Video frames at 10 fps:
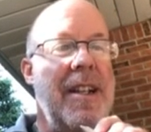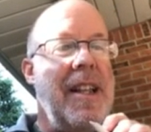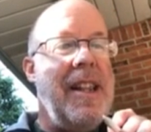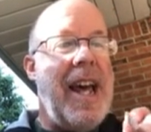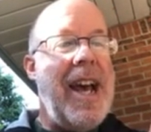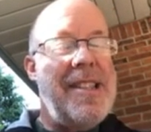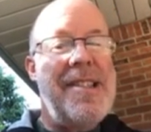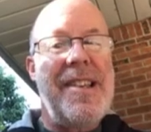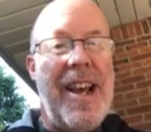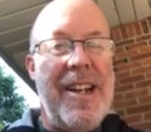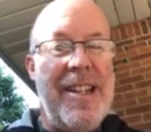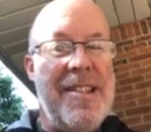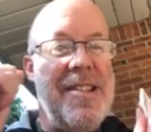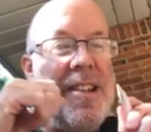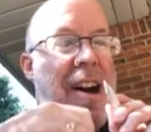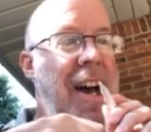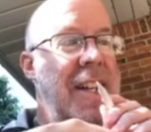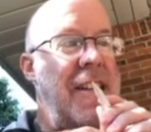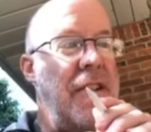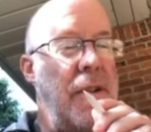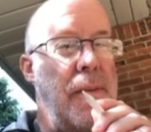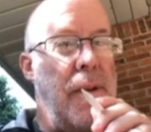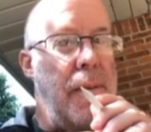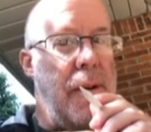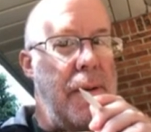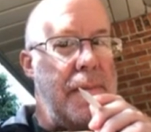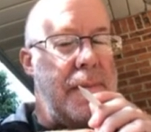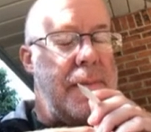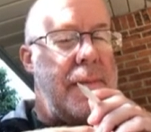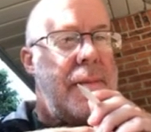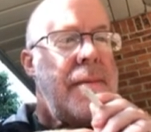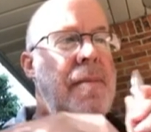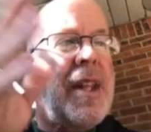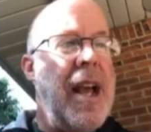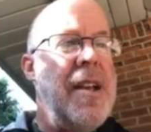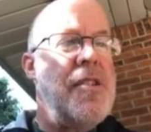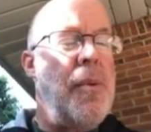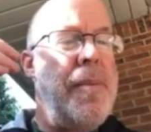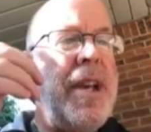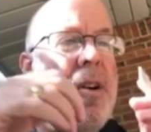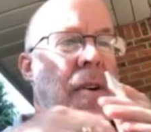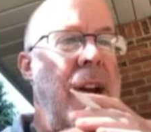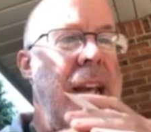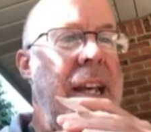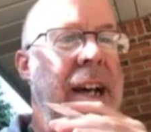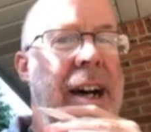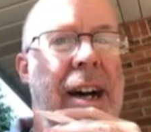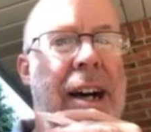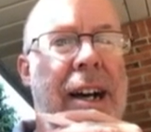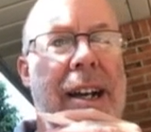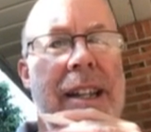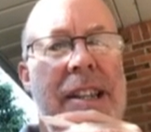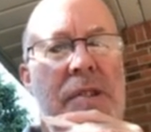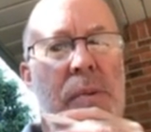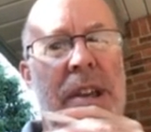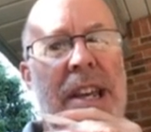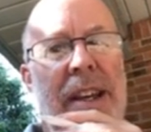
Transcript: that set is not denumerable. So we'll be learning this week